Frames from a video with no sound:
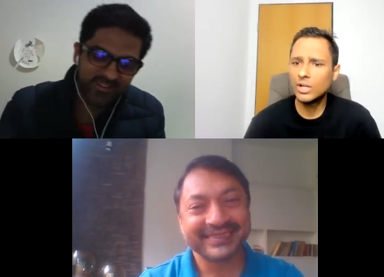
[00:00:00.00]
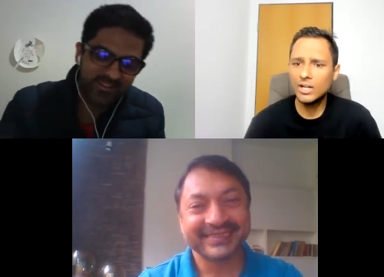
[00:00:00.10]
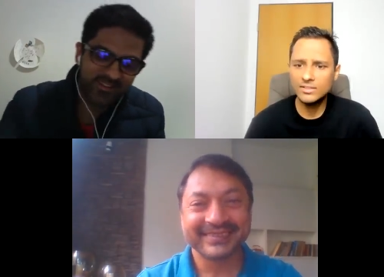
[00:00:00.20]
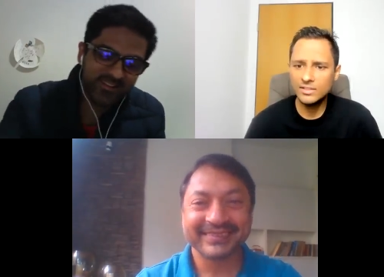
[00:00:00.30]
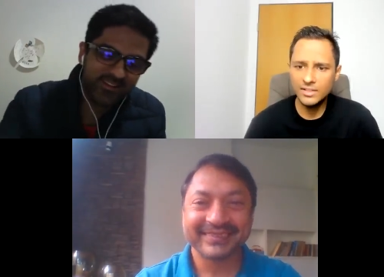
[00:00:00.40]

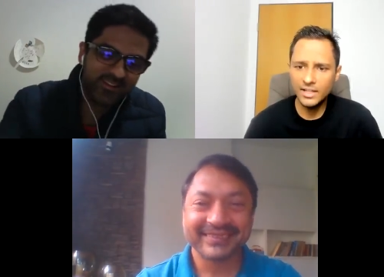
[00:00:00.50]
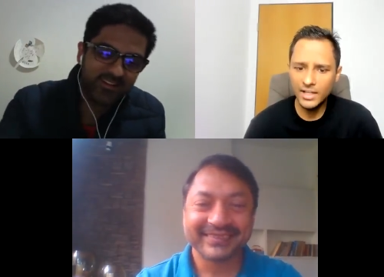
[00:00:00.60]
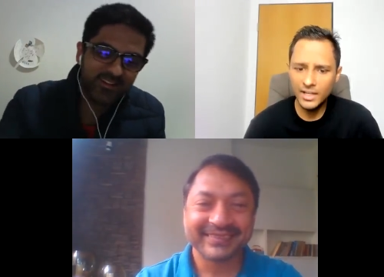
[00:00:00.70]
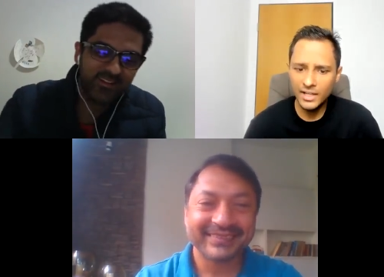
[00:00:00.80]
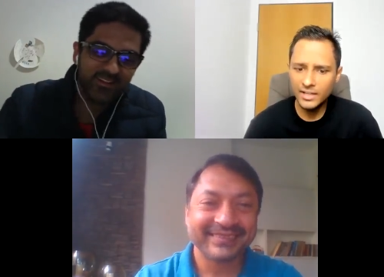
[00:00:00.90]
Speaker 1: hours a
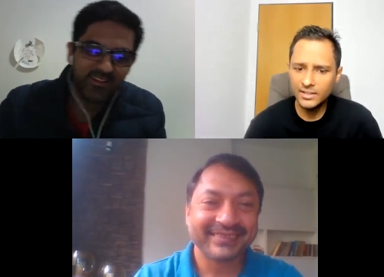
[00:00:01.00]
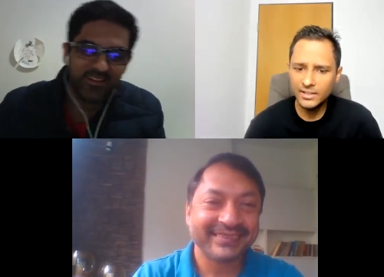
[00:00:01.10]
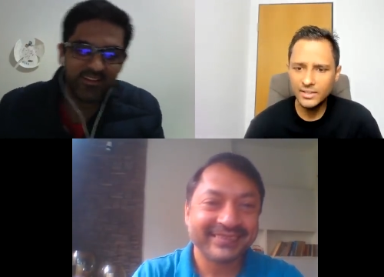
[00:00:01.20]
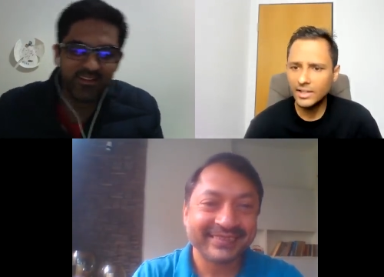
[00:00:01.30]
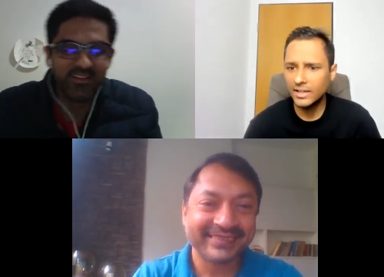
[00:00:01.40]
day, and
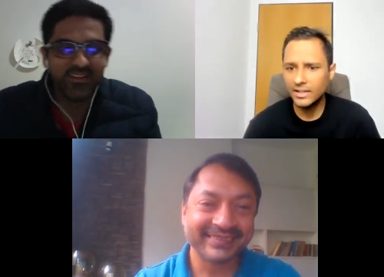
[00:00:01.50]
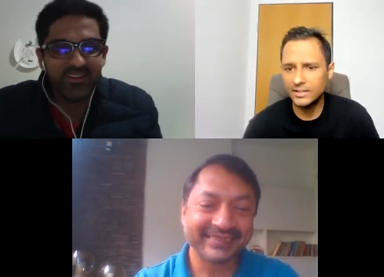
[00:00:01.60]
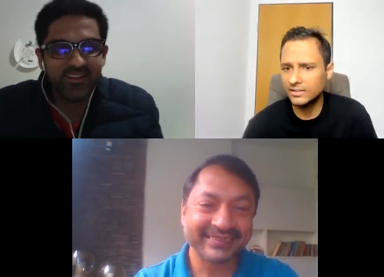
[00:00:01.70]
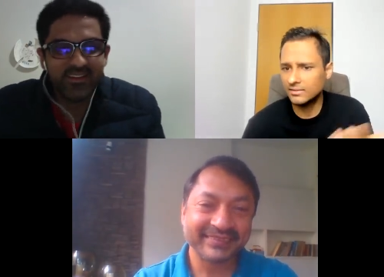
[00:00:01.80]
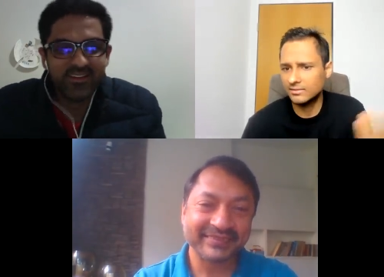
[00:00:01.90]
then
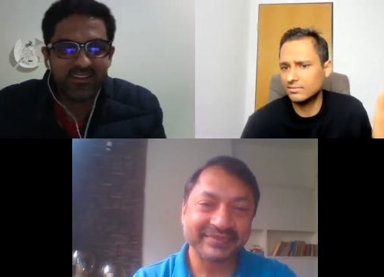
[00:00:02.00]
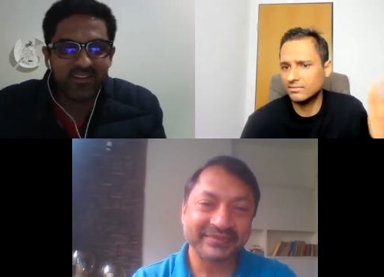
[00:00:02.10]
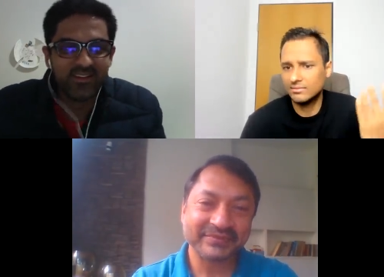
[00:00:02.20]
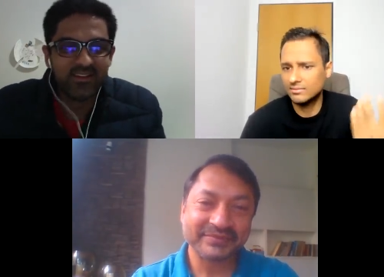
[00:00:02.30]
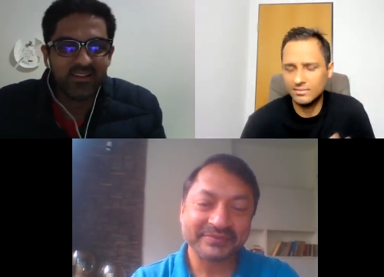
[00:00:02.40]
I,
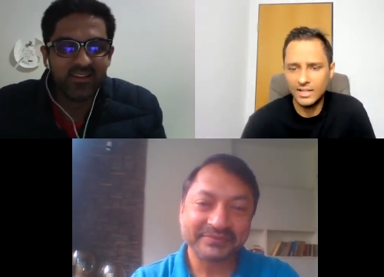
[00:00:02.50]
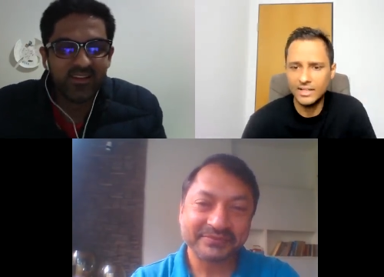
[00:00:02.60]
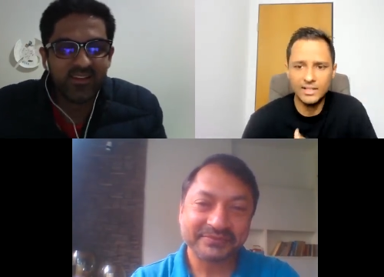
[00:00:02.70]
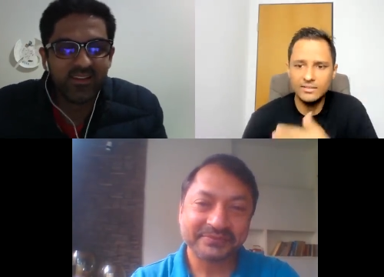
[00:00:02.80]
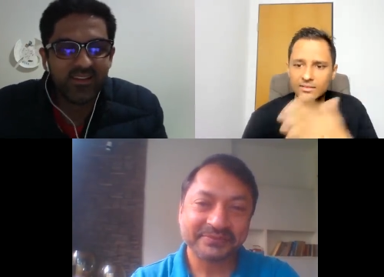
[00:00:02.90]
I
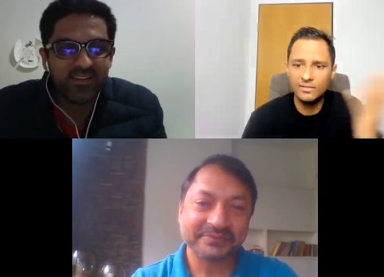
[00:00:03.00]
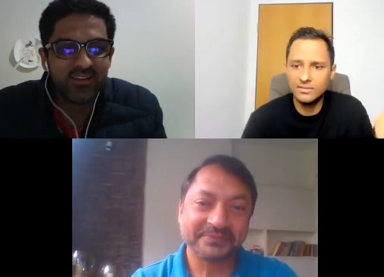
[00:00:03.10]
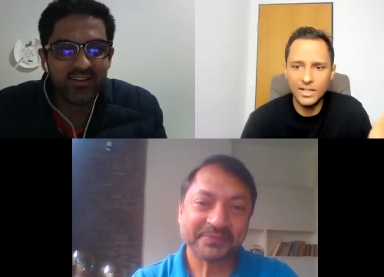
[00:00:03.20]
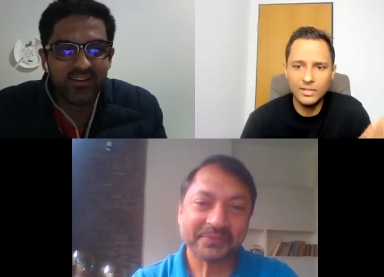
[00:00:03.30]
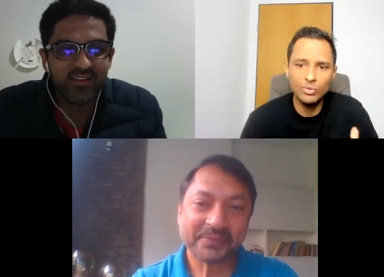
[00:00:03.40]
can,
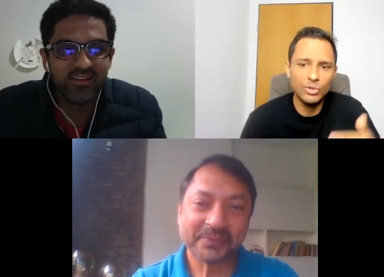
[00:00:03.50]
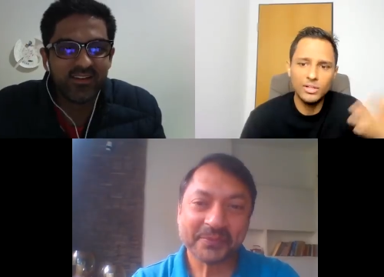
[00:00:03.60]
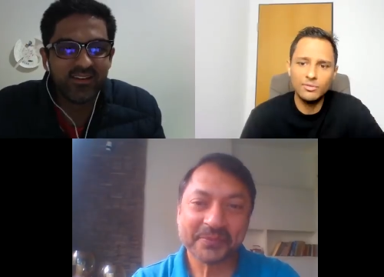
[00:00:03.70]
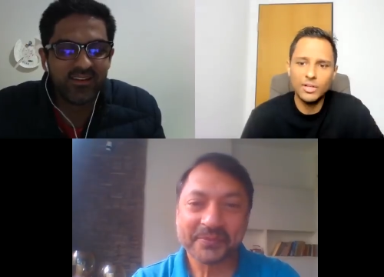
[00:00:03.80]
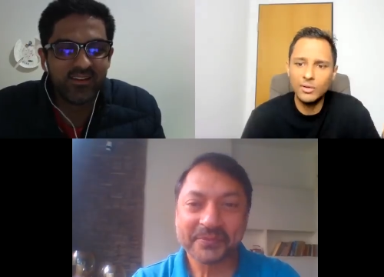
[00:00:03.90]
I do
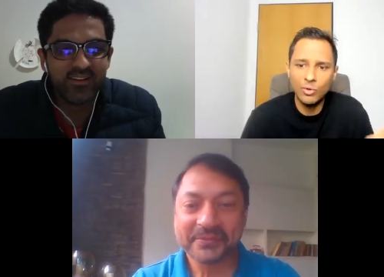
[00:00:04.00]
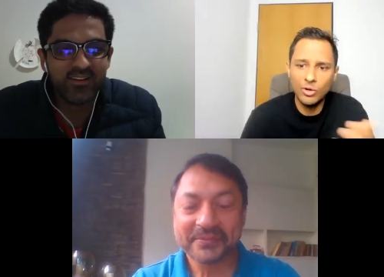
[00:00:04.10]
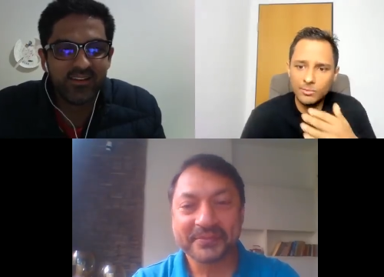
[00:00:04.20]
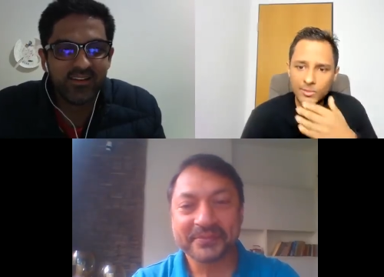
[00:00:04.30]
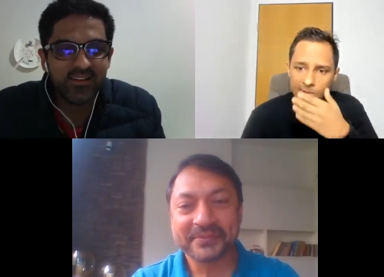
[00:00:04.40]
whatever I
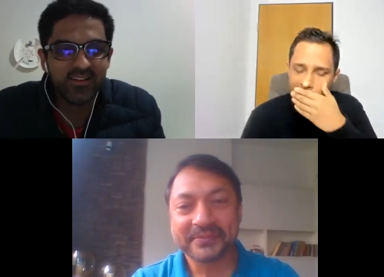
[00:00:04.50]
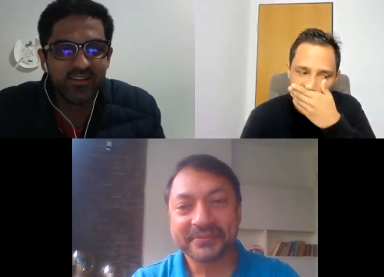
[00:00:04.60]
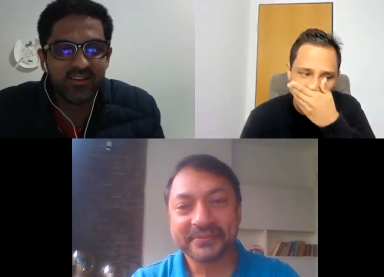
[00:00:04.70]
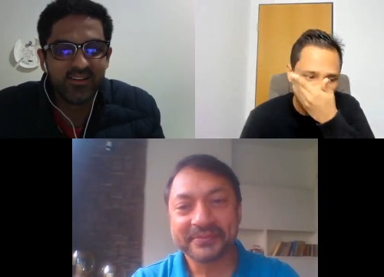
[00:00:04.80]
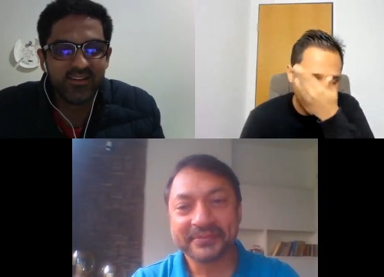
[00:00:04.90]
want
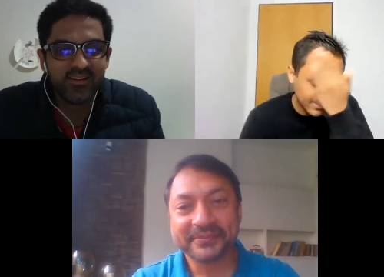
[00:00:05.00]
basically.